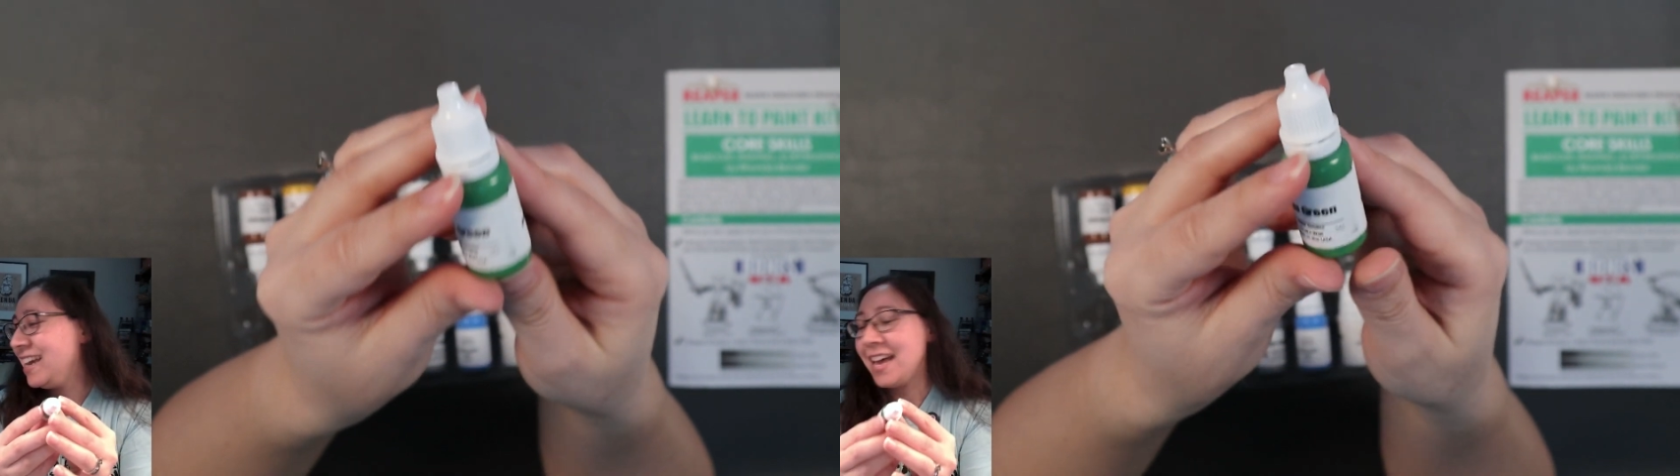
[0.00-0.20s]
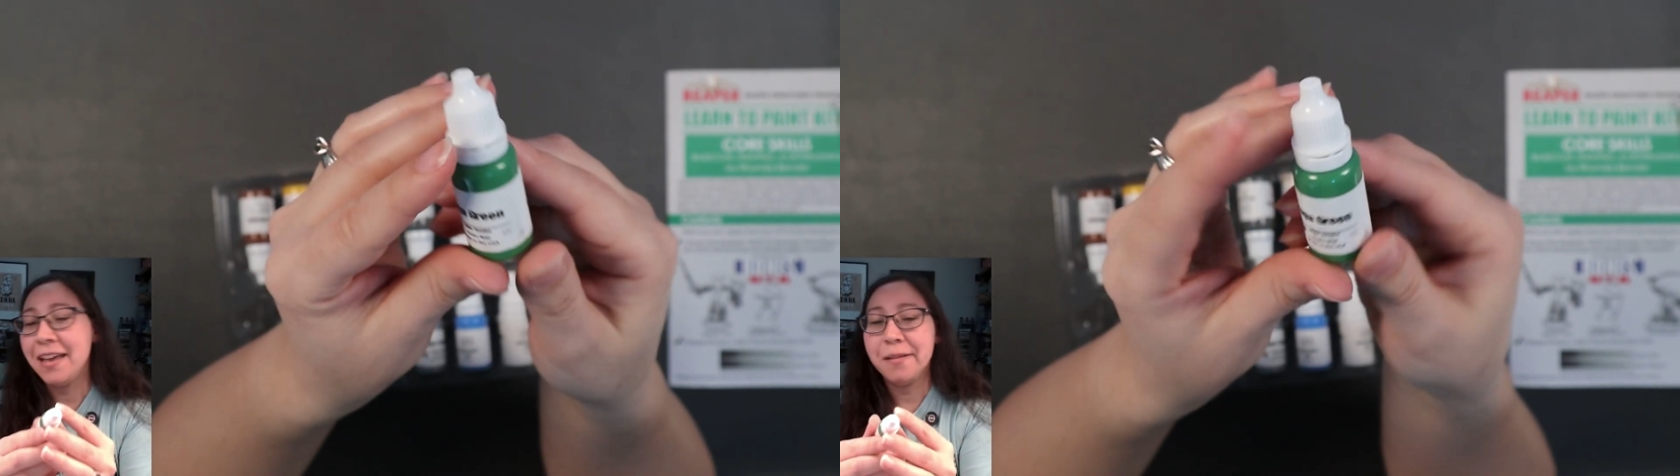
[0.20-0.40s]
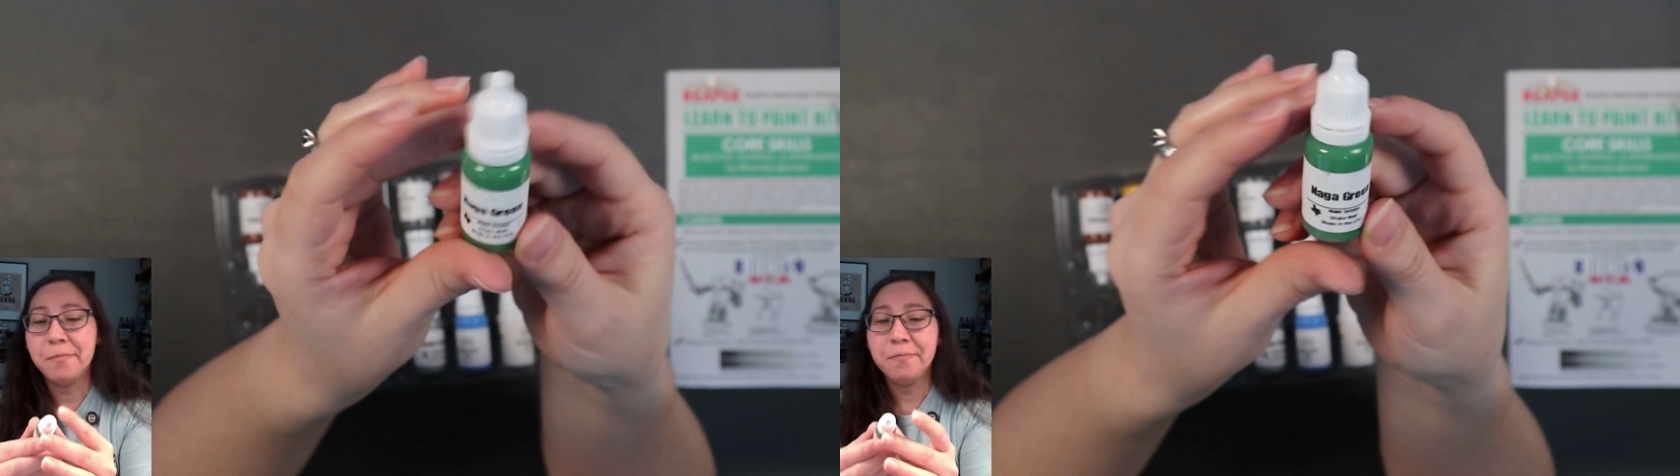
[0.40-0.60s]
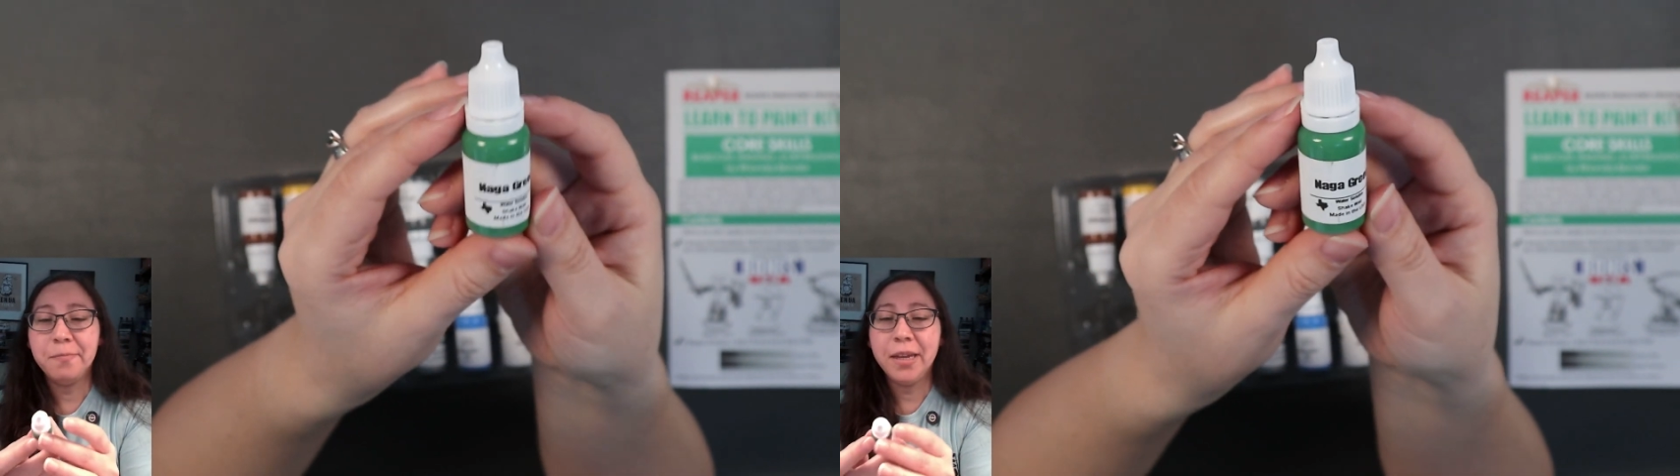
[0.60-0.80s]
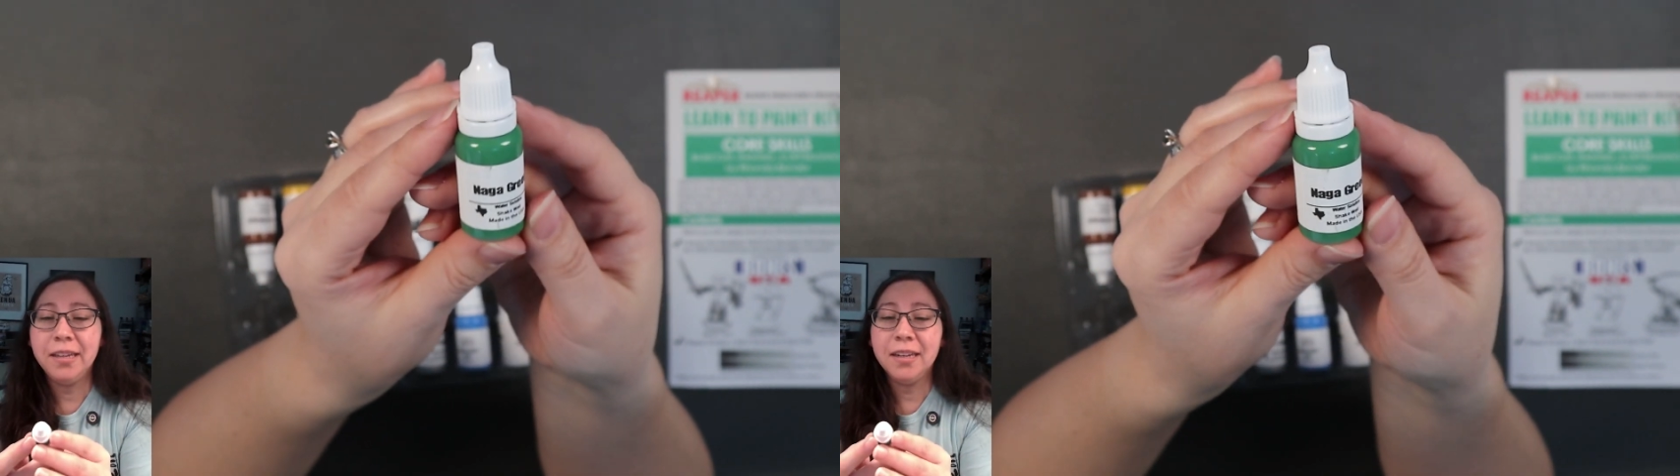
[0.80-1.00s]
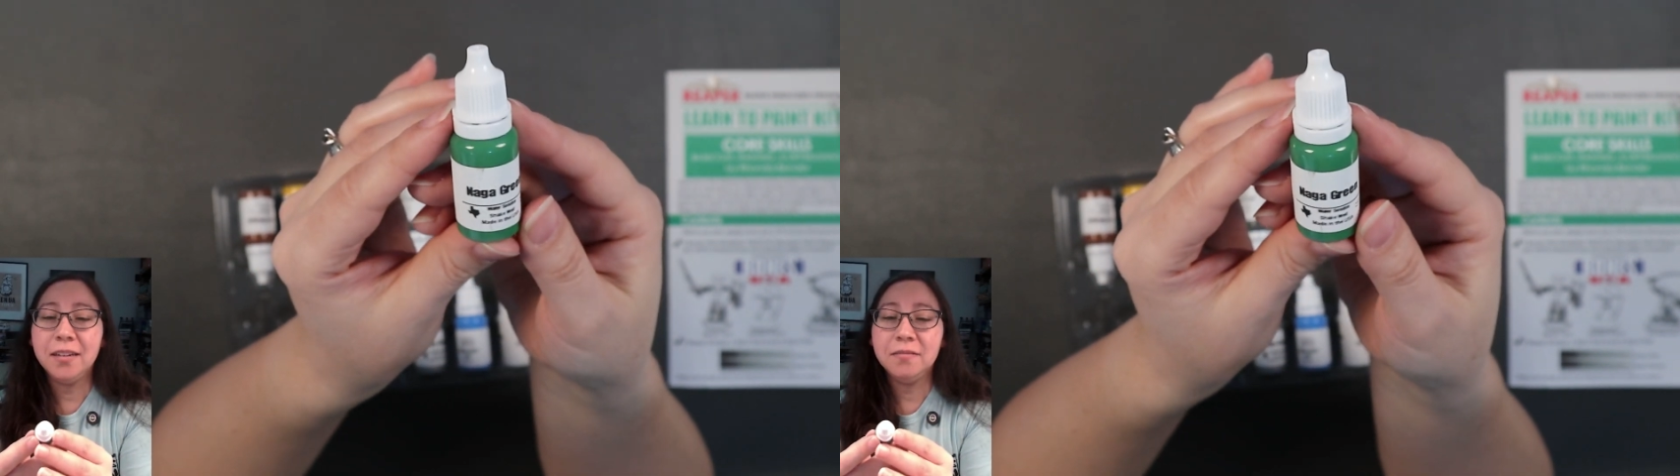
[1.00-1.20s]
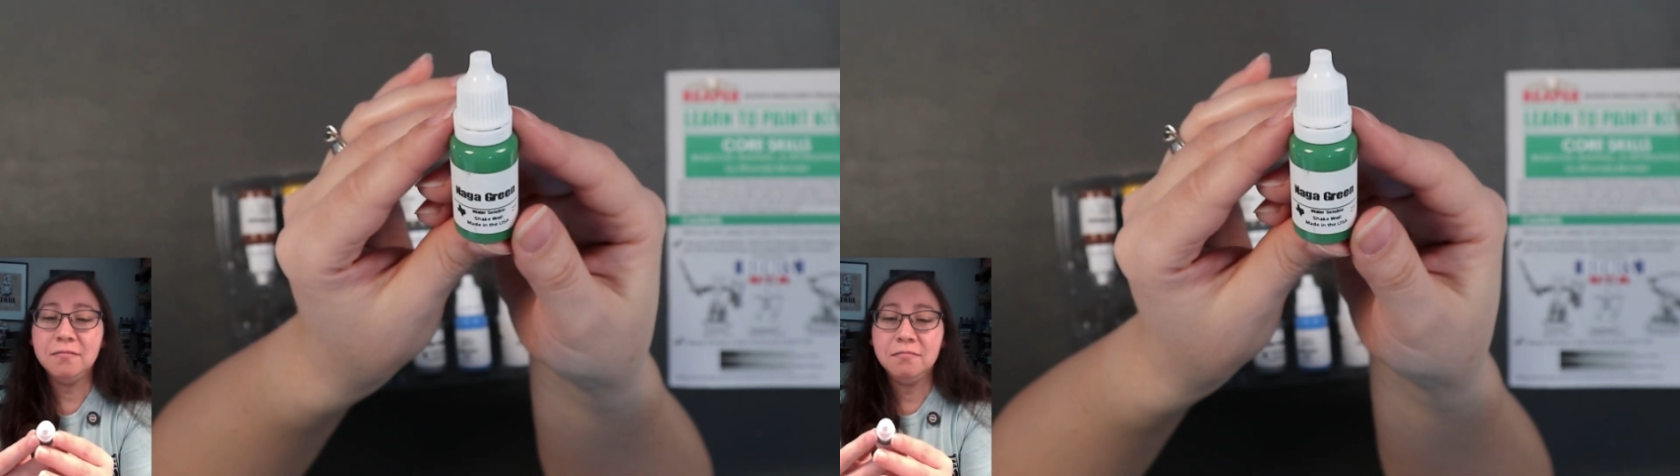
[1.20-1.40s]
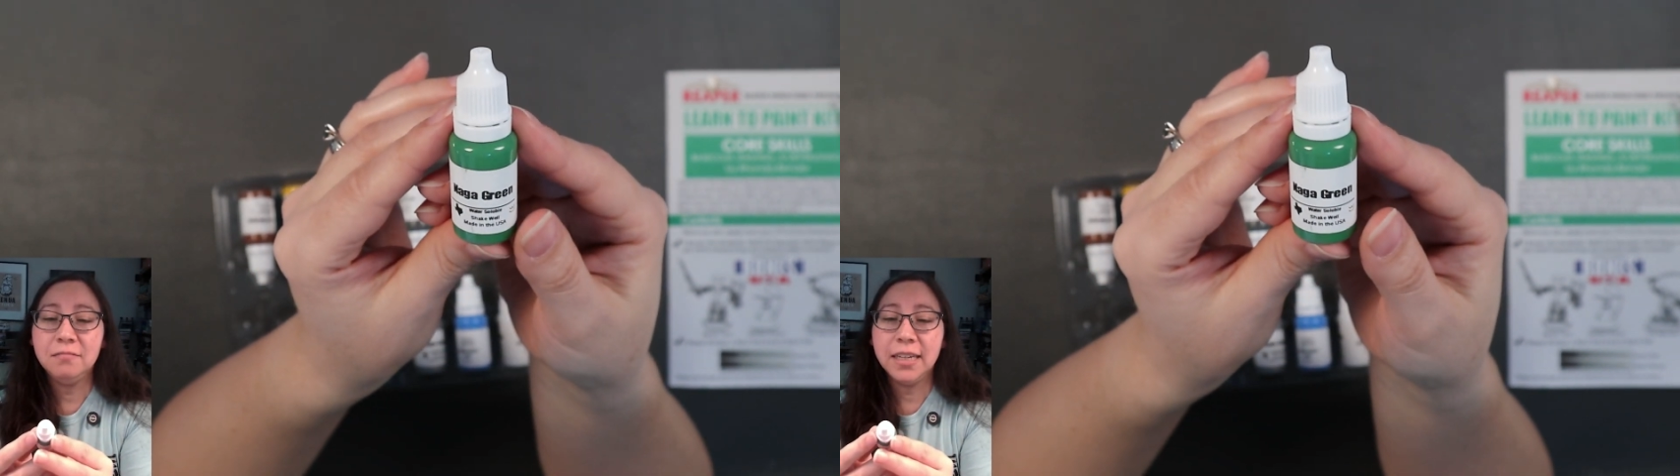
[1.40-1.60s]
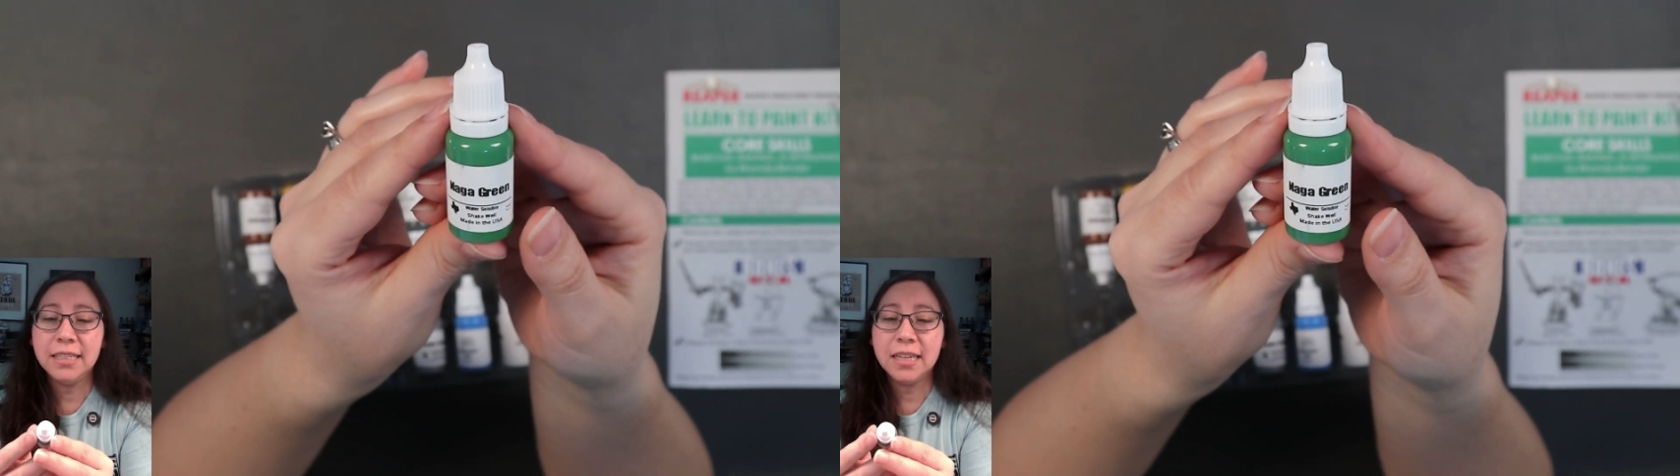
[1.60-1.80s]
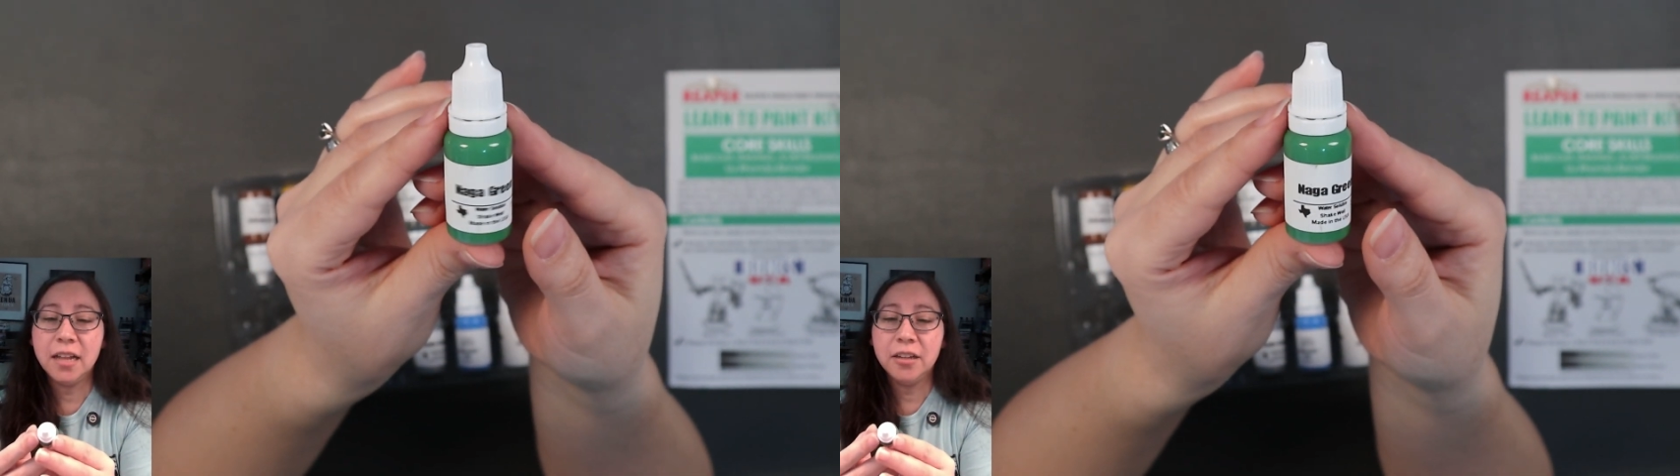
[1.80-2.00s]
But you know,
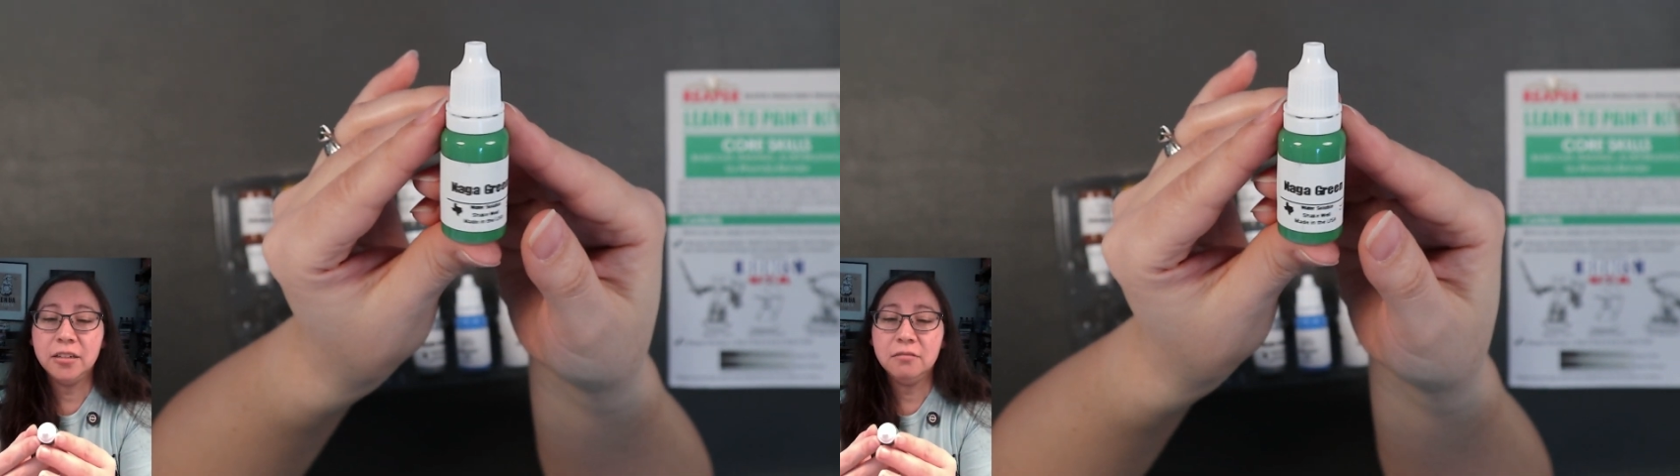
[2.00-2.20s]
nice color.